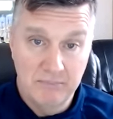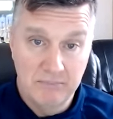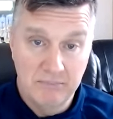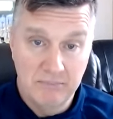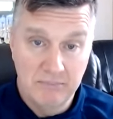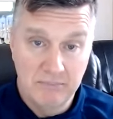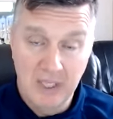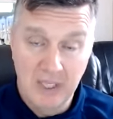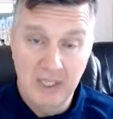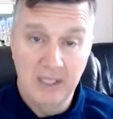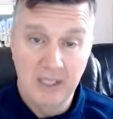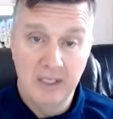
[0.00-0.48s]

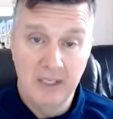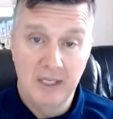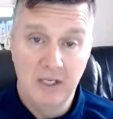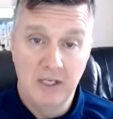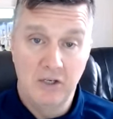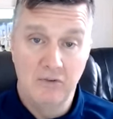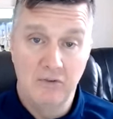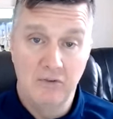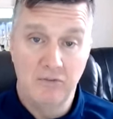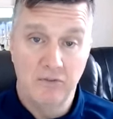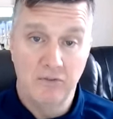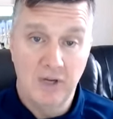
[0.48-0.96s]
meaning that
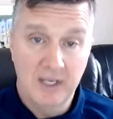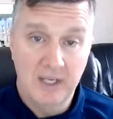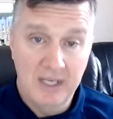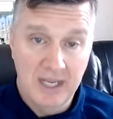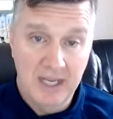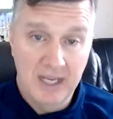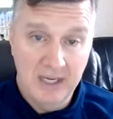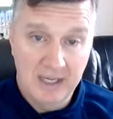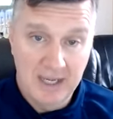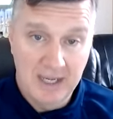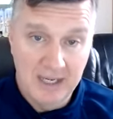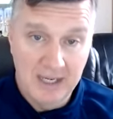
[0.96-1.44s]
you've read
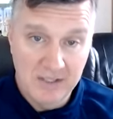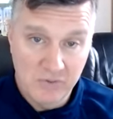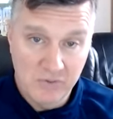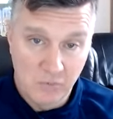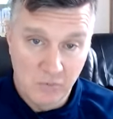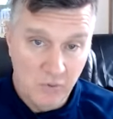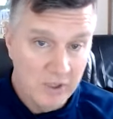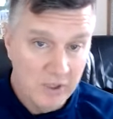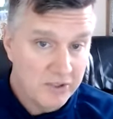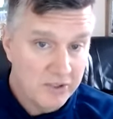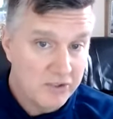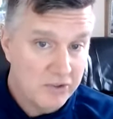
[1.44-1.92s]
that case
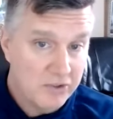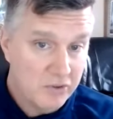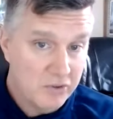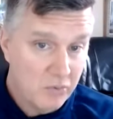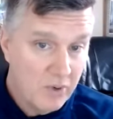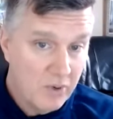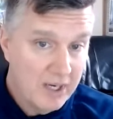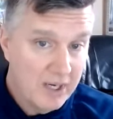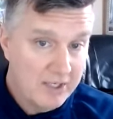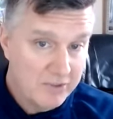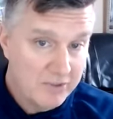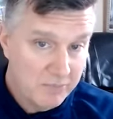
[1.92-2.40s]
once,
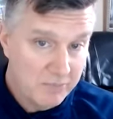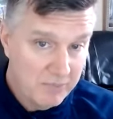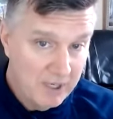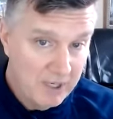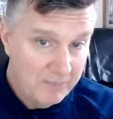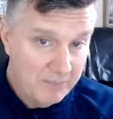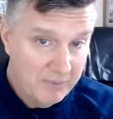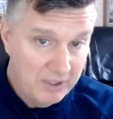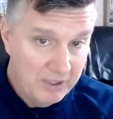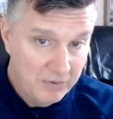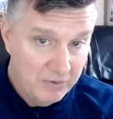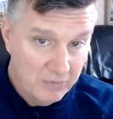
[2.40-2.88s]
twice,
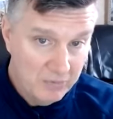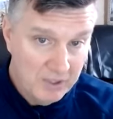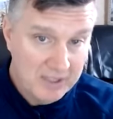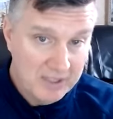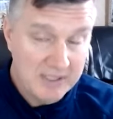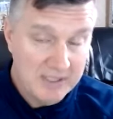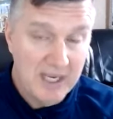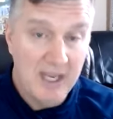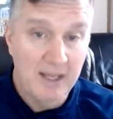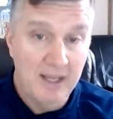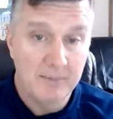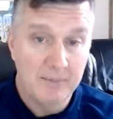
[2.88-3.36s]
probably 3
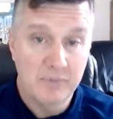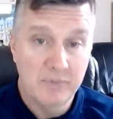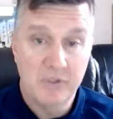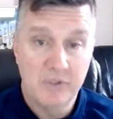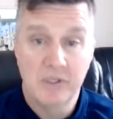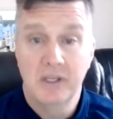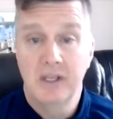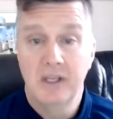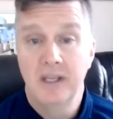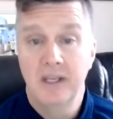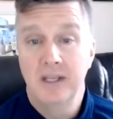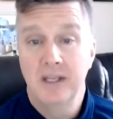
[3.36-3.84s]
times
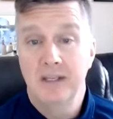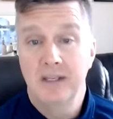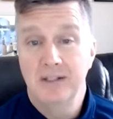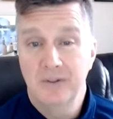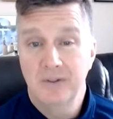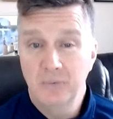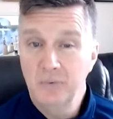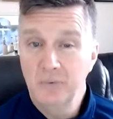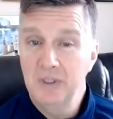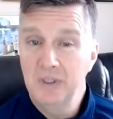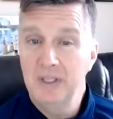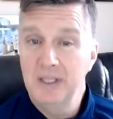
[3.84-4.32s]

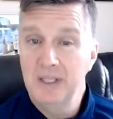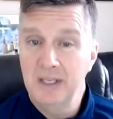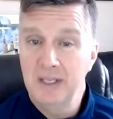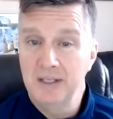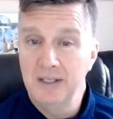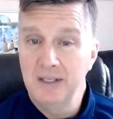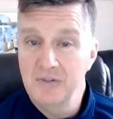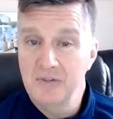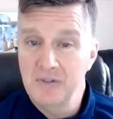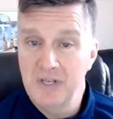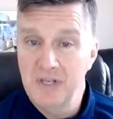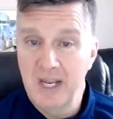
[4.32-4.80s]
to really
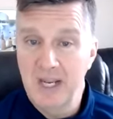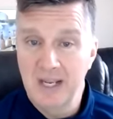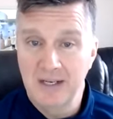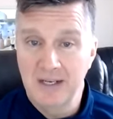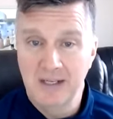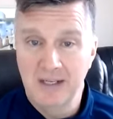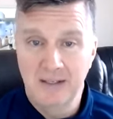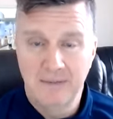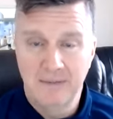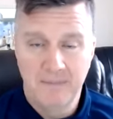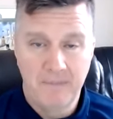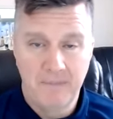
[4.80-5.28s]
understand
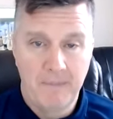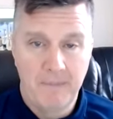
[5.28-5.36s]
it,